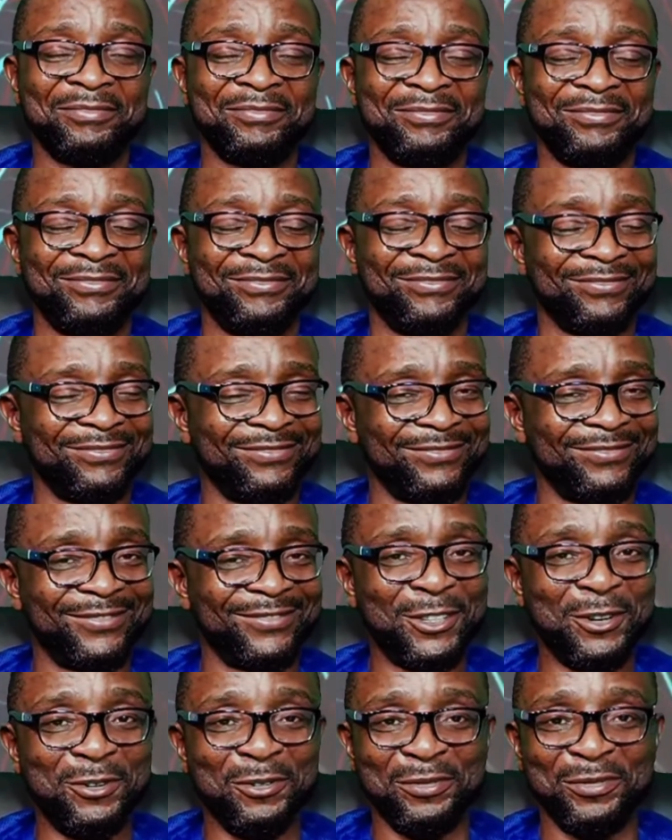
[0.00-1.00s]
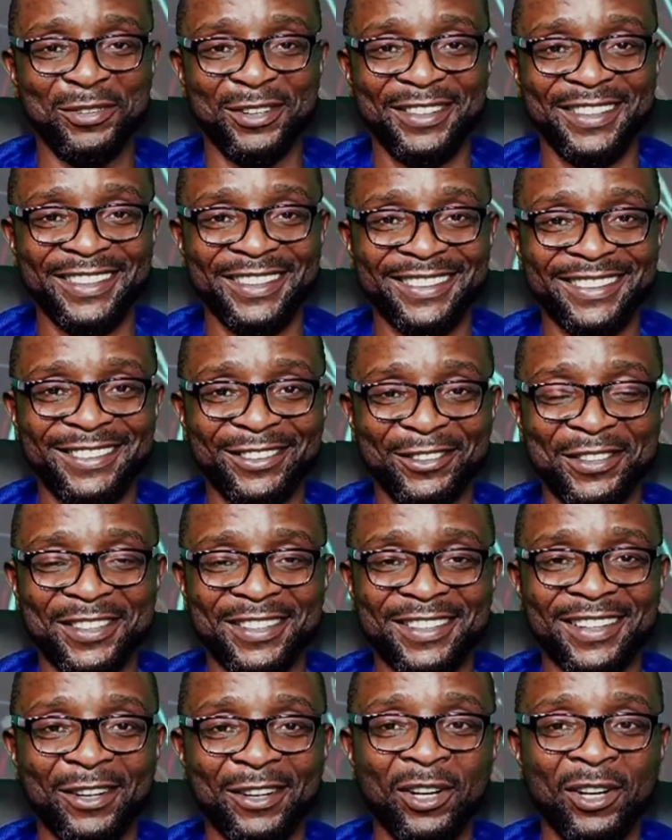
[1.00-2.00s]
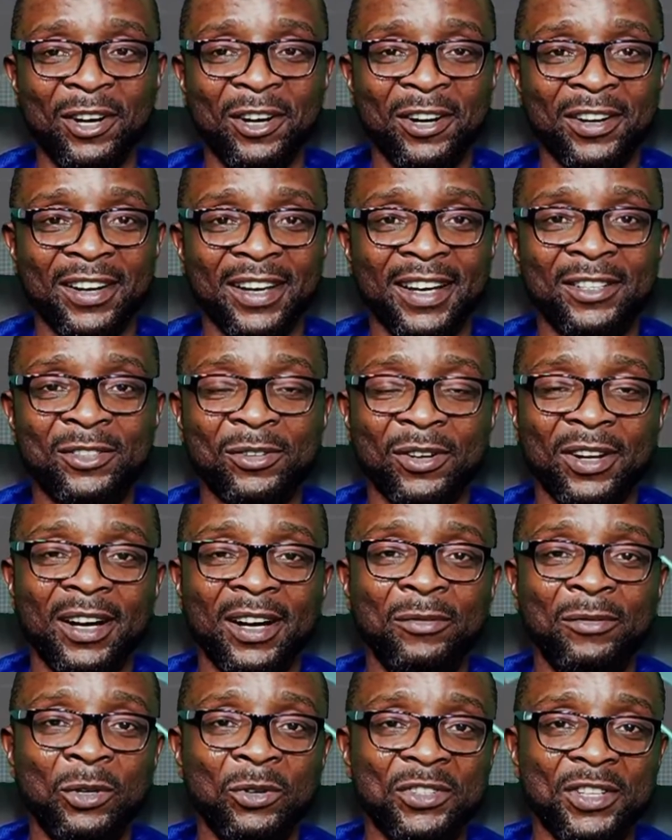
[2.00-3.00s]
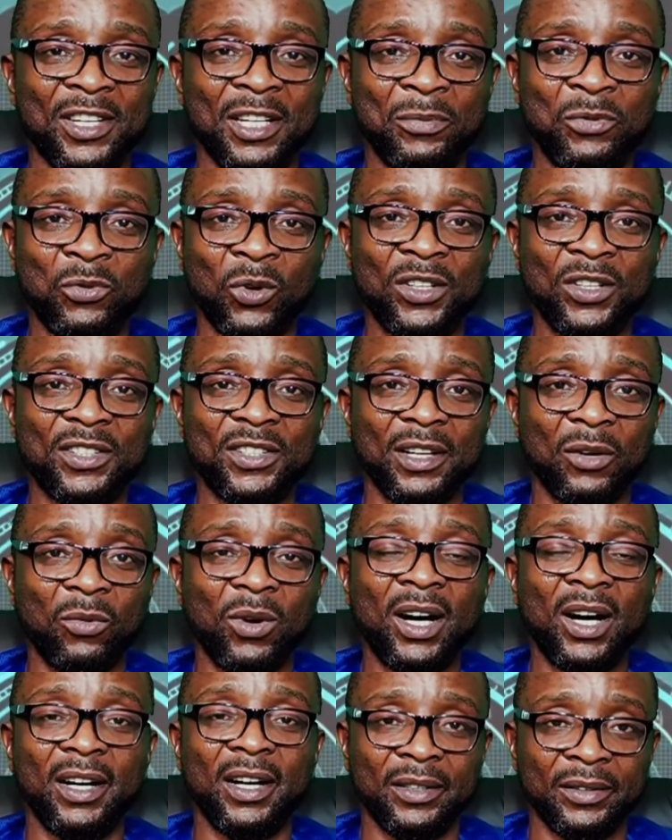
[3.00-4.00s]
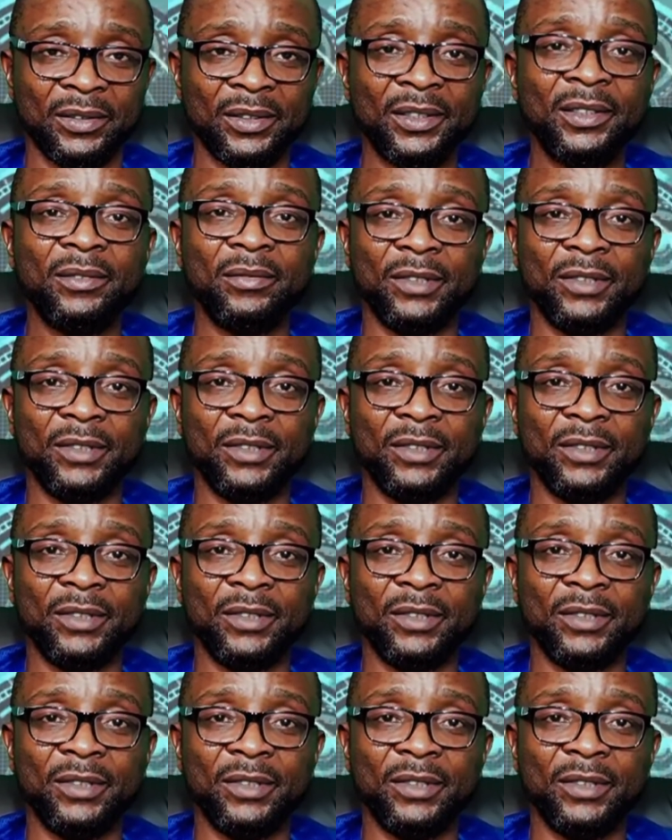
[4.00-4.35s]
Go for it, Osita. That we all get to have those sleeps once in a while. Yes, go on.